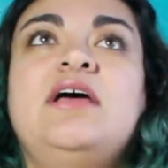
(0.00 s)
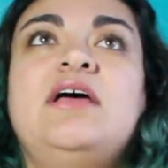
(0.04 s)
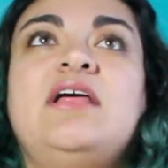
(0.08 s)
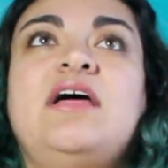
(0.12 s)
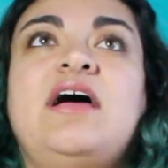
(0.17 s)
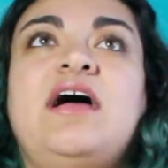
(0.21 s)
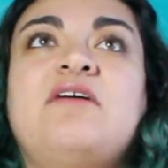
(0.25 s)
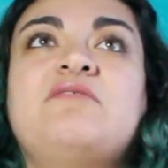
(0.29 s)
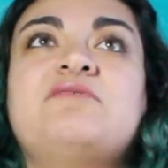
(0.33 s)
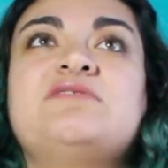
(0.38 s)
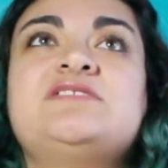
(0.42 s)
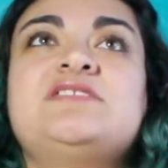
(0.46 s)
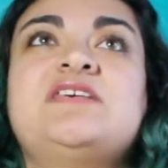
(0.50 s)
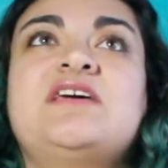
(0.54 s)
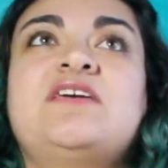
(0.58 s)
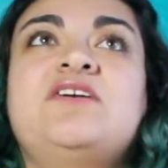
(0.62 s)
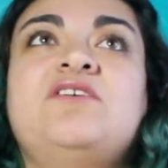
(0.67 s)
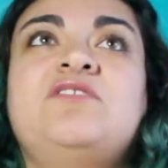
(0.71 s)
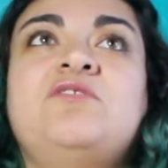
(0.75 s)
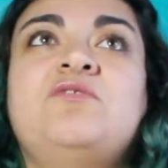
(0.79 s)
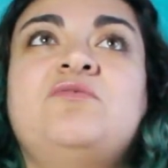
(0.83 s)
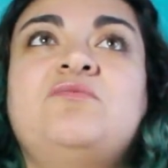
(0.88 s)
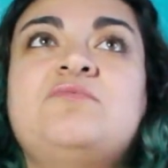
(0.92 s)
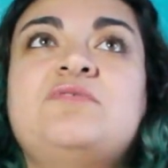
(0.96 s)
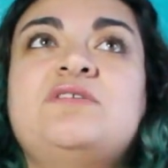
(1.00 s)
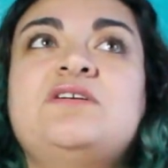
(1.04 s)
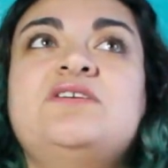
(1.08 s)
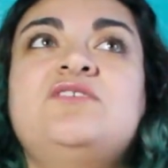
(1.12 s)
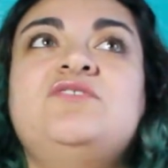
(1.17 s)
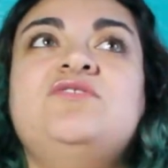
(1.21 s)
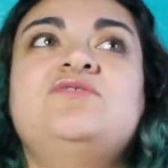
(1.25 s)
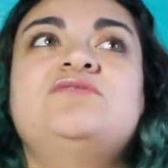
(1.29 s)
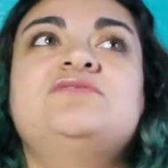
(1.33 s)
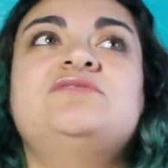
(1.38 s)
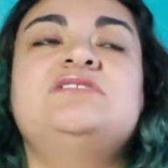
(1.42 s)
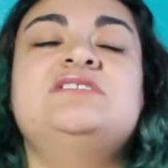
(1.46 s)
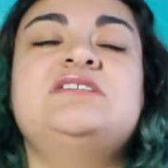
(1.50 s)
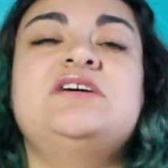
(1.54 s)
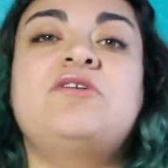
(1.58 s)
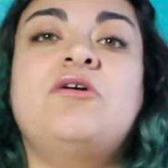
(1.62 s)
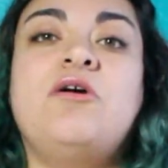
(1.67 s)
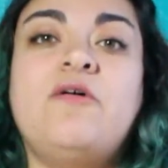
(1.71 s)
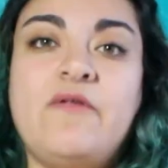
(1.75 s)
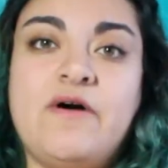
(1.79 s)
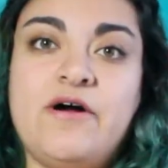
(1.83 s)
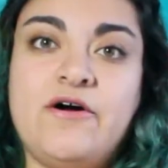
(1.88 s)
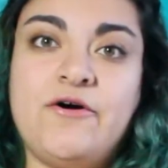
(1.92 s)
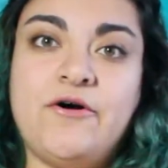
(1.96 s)
I was like, you know what, you did
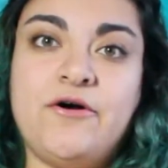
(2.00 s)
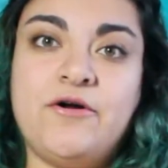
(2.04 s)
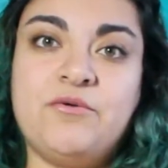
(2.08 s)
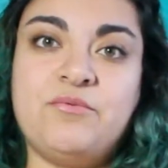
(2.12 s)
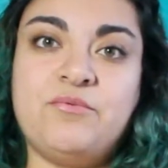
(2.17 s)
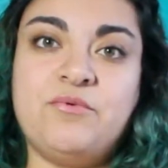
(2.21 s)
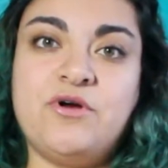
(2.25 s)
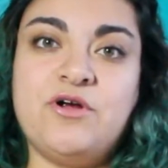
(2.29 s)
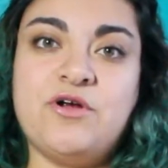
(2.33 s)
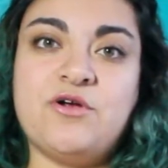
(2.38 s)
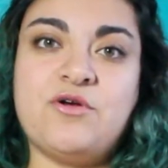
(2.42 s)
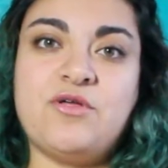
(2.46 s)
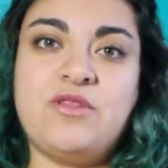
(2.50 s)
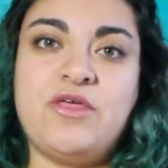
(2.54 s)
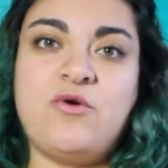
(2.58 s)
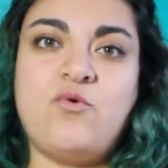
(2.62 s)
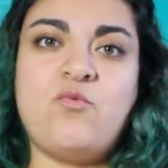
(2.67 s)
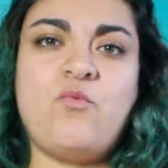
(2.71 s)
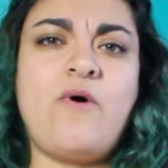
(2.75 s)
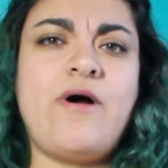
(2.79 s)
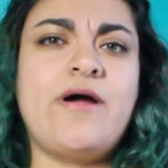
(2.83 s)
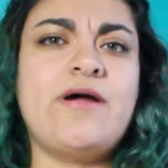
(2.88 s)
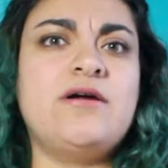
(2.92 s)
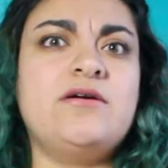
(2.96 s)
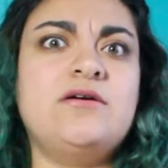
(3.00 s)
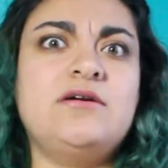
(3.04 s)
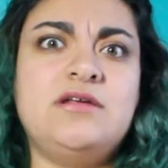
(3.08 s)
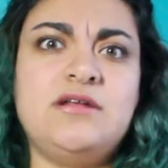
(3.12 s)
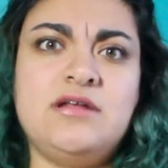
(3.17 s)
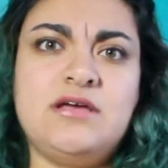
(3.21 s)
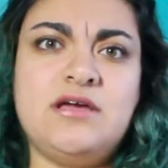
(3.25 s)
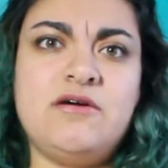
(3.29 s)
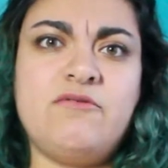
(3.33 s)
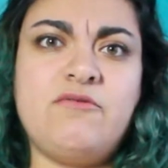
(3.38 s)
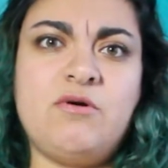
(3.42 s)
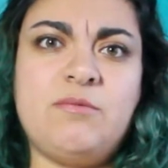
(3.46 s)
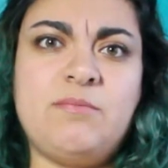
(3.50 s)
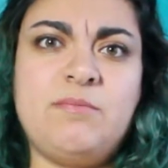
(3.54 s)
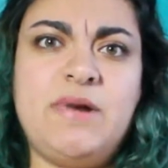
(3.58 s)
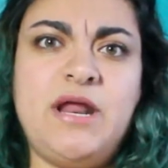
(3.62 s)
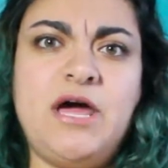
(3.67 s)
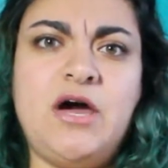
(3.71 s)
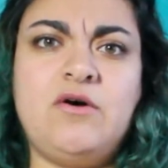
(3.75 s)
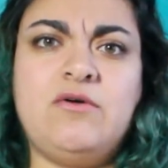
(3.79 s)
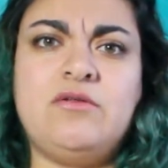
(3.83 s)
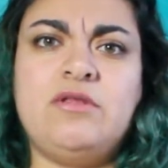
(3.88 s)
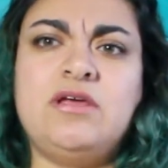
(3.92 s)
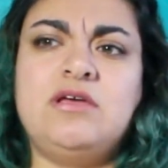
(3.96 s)
all that hard work, like, why are you gonna give up
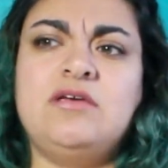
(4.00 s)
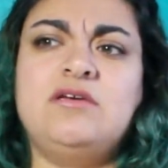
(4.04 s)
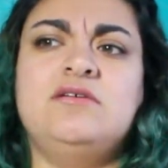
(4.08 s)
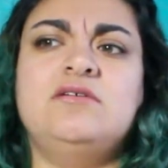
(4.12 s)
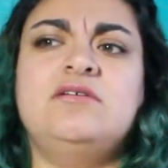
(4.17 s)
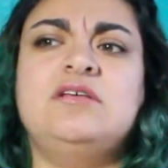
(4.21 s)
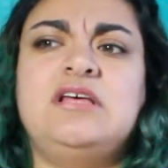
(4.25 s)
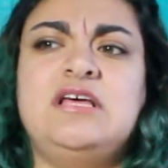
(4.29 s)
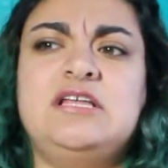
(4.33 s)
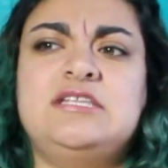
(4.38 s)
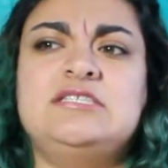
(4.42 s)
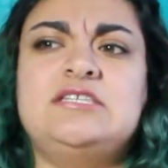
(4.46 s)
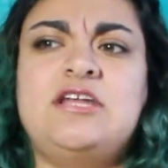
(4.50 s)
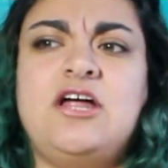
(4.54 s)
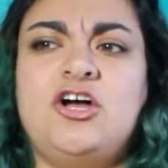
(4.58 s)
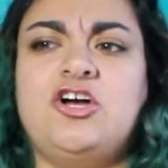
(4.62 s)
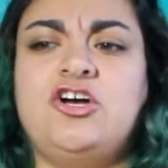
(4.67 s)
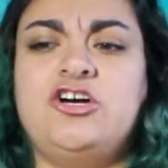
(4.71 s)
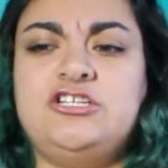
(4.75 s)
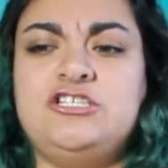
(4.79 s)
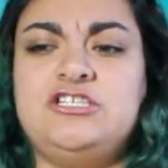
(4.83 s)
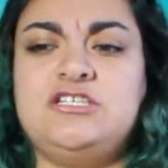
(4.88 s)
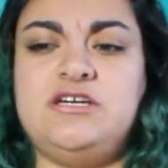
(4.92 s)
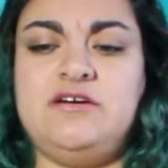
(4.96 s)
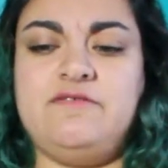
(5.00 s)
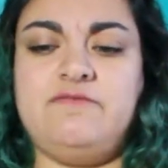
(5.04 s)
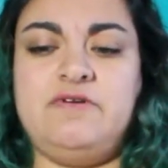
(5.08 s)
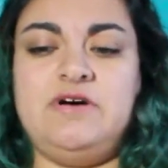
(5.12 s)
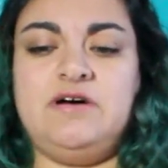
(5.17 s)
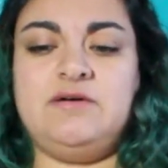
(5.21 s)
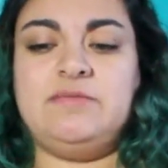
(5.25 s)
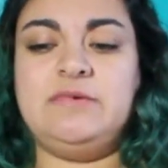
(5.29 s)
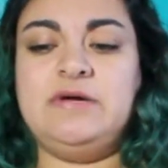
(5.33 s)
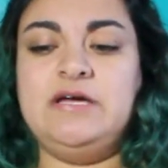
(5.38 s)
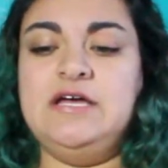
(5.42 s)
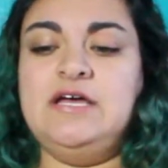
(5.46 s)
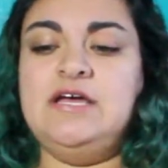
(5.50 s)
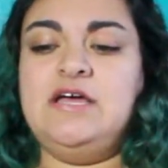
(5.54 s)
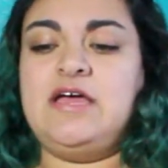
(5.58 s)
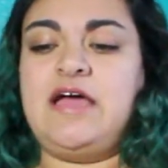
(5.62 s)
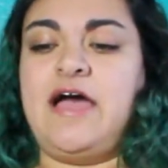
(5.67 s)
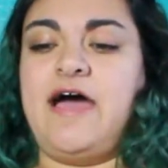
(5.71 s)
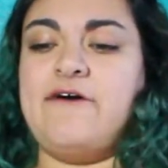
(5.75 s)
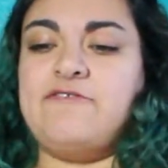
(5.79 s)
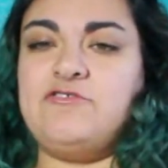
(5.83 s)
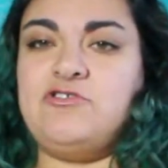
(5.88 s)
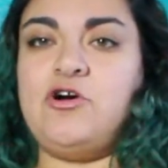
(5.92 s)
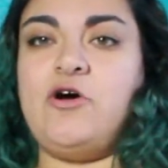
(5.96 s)
now? Like, it's not good to give up
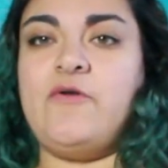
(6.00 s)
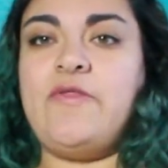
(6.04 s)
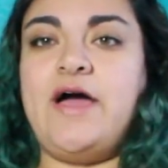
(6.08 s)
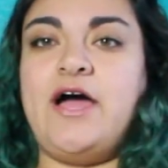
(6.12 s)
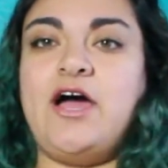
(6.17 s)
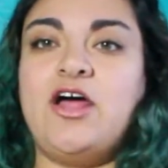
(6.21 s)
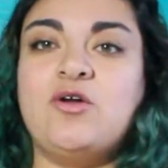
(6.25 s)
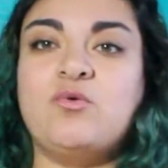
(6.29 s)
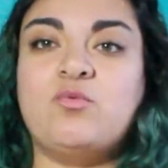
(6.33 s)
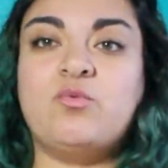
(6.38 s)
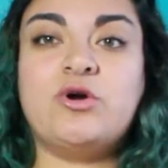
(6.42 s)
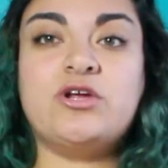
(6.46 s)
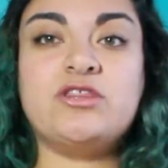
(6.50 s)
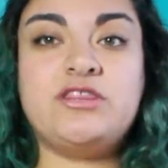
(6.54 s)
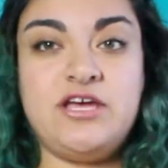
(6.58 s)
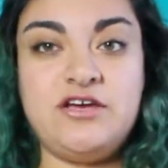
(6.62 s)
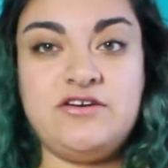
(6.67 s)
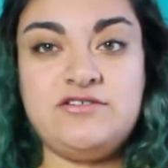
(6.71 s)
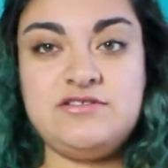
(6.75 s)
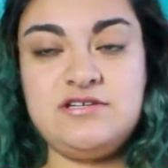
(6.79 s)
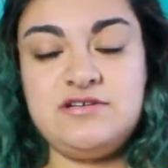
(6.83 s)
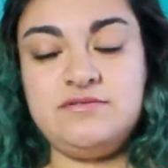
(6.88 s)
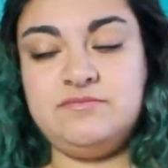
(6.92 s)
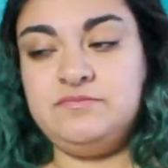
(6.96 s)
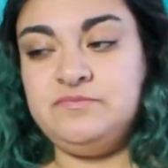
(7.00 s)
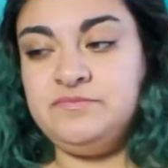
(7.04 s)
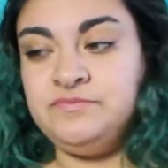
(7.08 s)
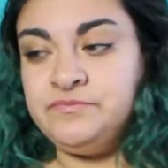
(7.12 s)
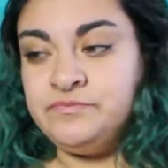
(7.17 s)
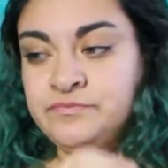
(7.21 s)
after all that hard work that you did.